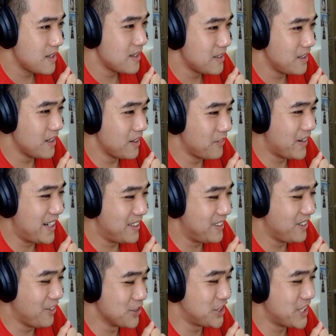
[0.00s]
Wait,
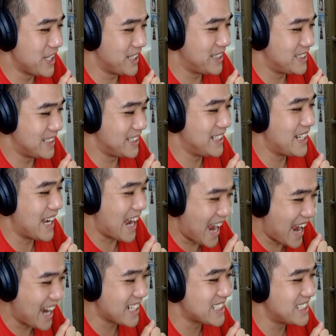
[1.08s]
no shit. Did he
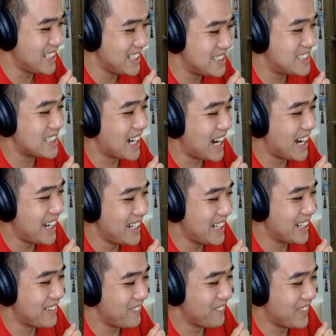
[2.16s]
actually die?
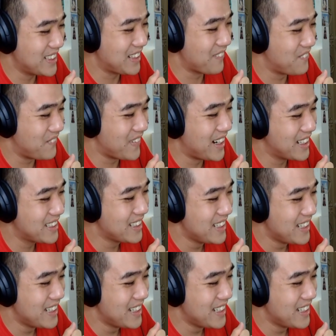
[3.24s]
Like, what the fuck?